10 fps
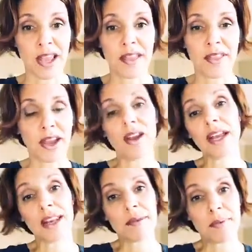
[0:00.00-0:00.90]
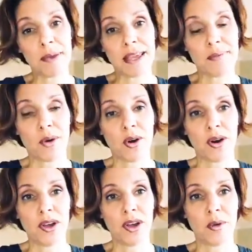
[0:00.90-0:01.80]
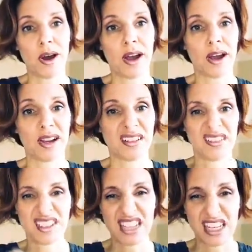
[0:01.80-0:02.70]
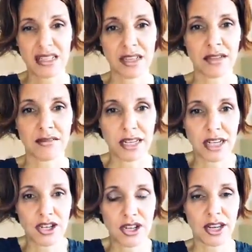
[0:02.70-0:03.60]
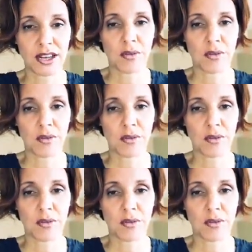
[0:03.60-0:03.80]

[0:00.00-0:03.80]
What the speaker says: There are going to be people who are sneezing, itchy,